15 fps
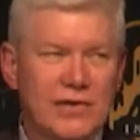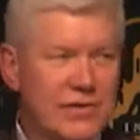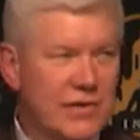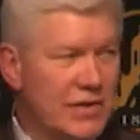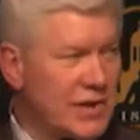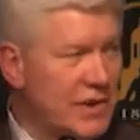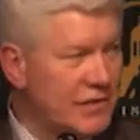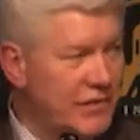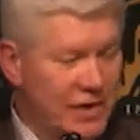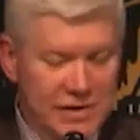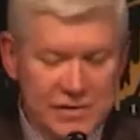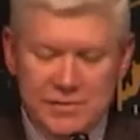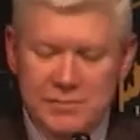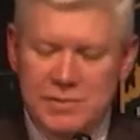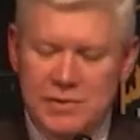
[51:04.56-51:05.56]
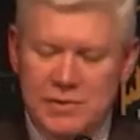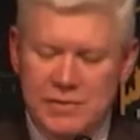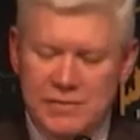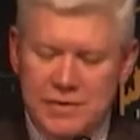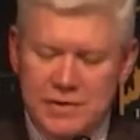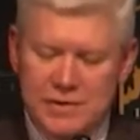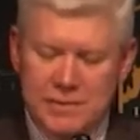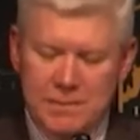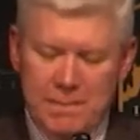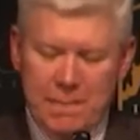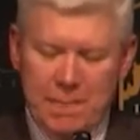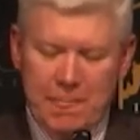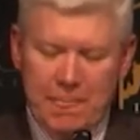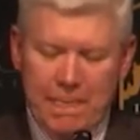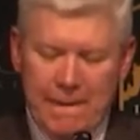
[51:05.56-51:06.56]
than the advancement of it.
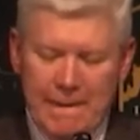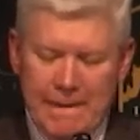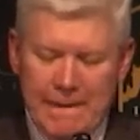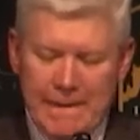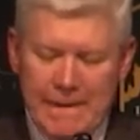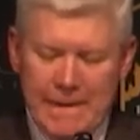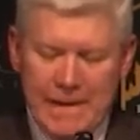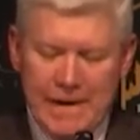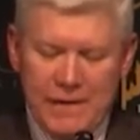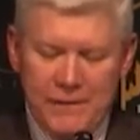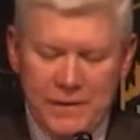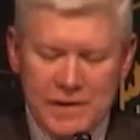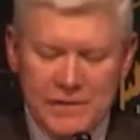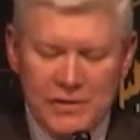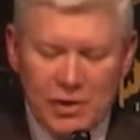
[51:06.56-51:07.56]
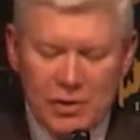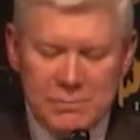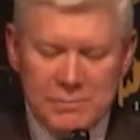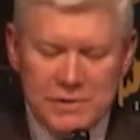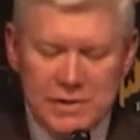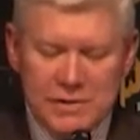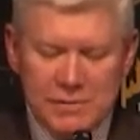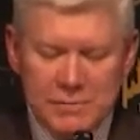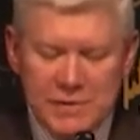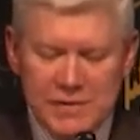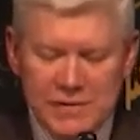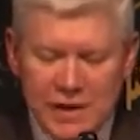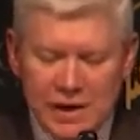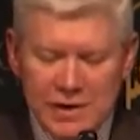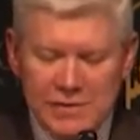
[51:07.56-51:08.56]
If its object were
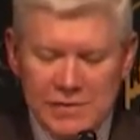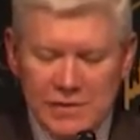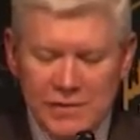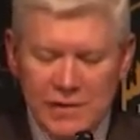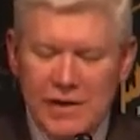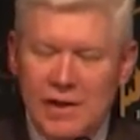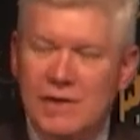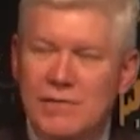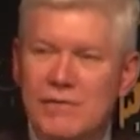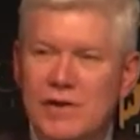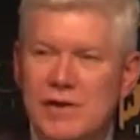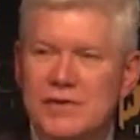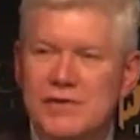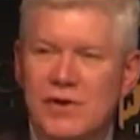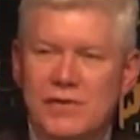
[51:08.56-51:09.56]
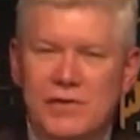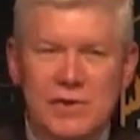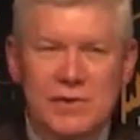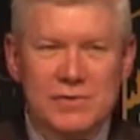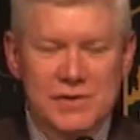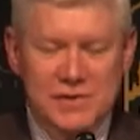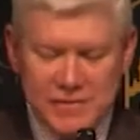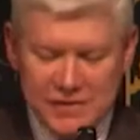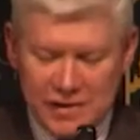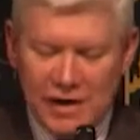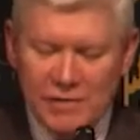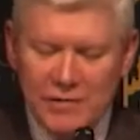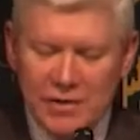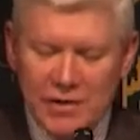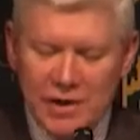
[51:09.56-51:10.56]
scientific and philosophical
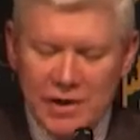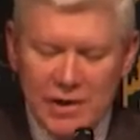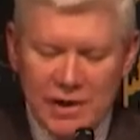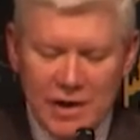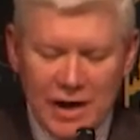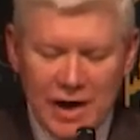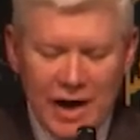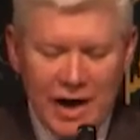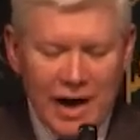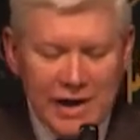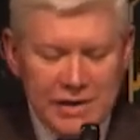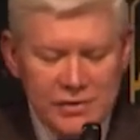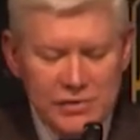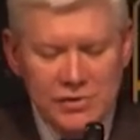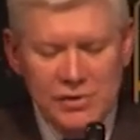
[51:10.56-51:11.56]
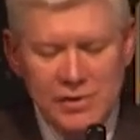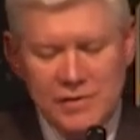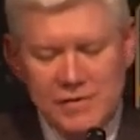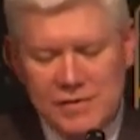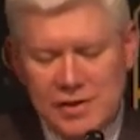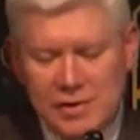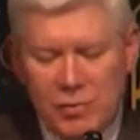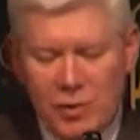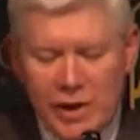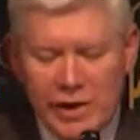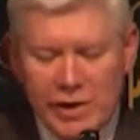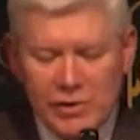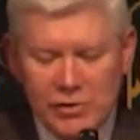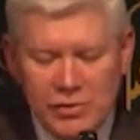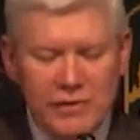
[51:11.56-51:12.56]
discovery, I do not see why
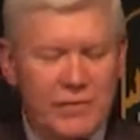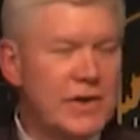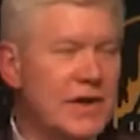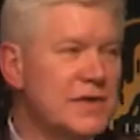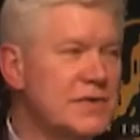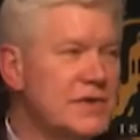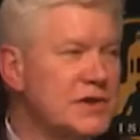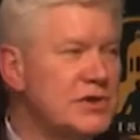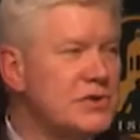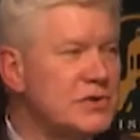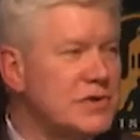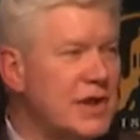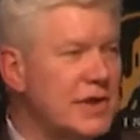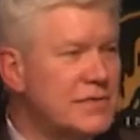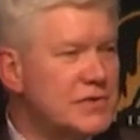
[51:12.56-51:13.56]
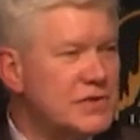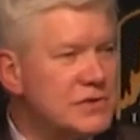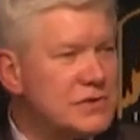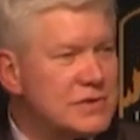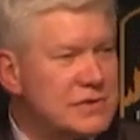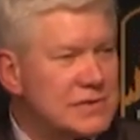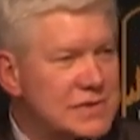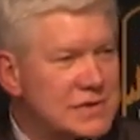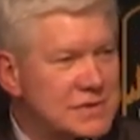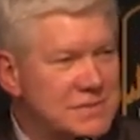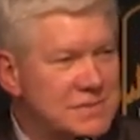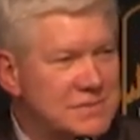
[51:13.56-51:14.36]
a university should have students.